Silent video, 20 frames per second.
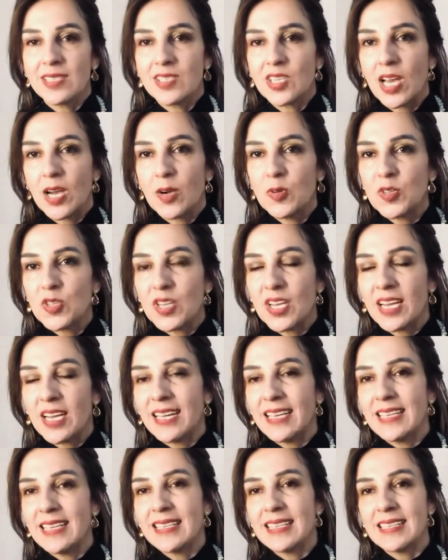
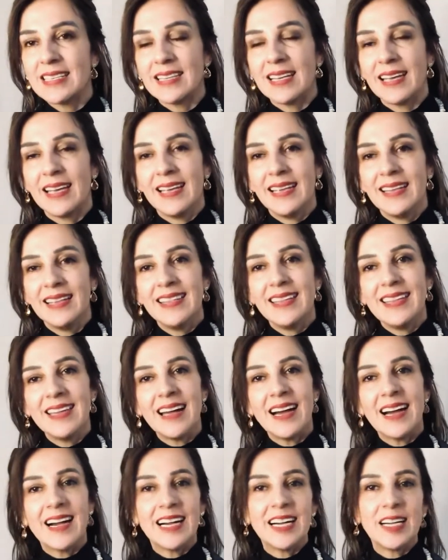Saucha is
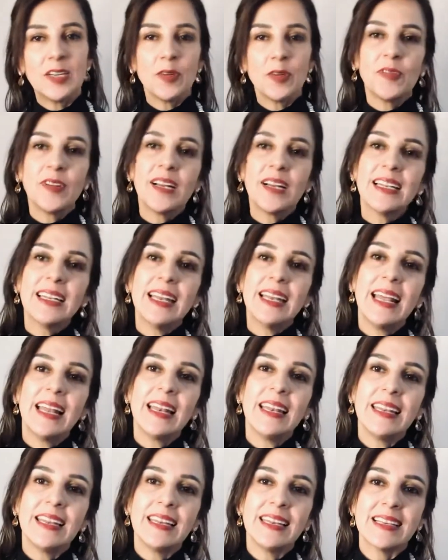the art of
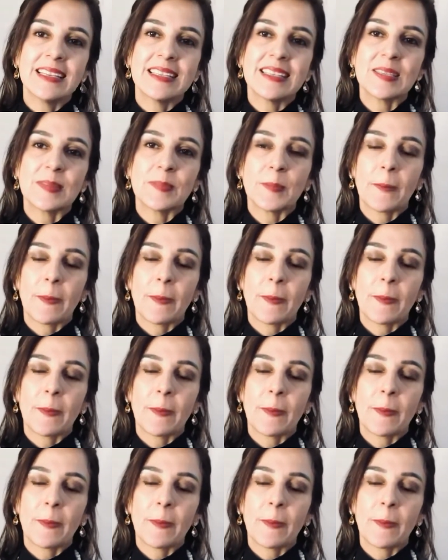cleanliness.